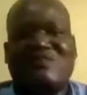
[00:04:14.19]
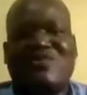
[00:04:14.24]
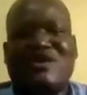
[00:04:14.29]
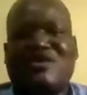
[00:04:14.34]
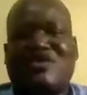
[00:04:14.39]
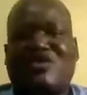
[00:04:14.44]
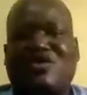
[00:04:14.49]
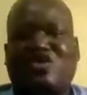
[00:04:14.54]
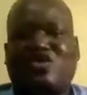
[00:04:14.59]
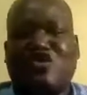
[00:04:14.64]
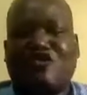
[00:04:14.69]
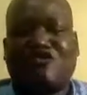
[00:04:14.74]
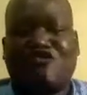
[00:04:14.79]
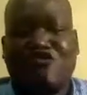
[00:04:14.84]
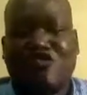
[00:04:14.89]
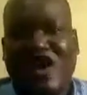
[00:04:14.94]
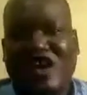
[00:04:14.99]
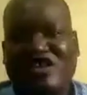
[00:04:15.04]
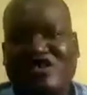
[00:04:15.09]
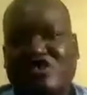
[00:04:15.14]
because of
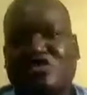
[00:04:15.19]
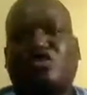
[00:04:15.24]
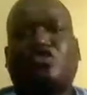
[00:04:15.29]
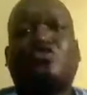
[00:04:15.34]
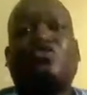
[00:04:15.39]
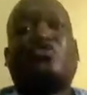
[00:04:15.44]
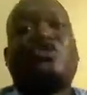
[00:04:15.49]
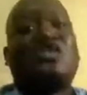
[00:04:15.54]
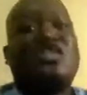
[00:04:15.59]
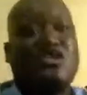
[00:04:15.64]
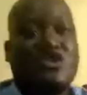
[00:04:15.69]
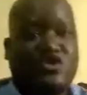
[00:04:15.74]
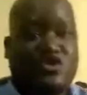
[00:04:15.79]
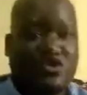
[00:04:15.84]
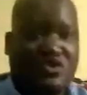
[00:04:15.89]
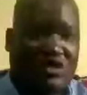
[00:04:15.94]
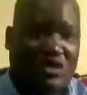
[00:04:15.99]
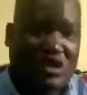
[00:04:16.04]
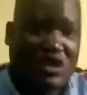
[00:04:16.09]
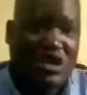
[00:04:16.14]
one or two
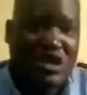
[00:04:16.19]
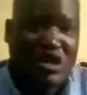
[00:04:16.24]
reasons.